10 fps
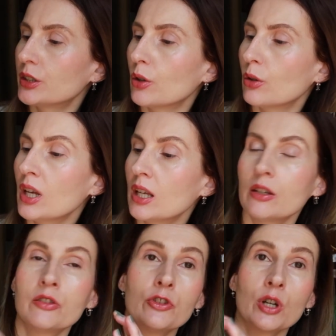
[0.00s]
So
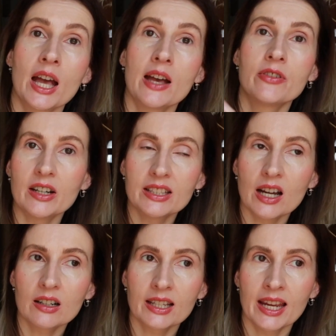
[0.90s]
if you have very
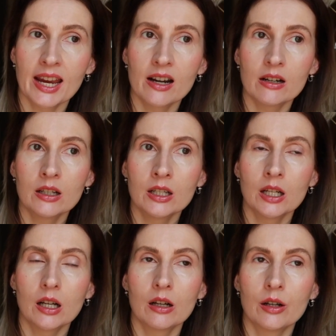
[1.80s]
dark hair,
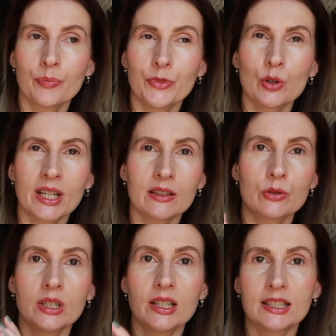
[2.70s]
you
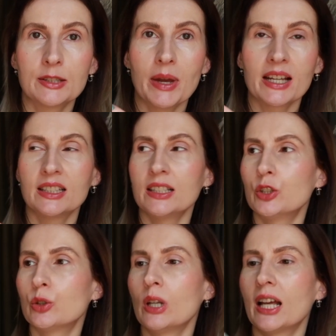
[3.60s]
can't really expect
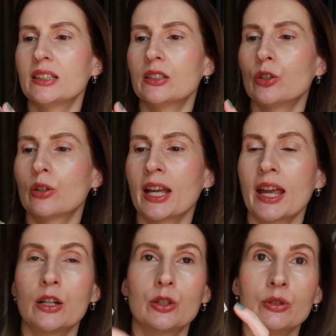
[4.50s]
this to lighten your
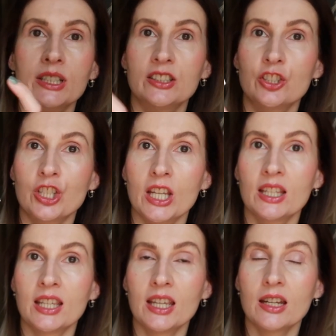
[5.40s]
hair to this shade
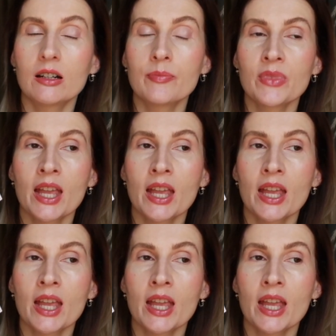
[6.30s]
here.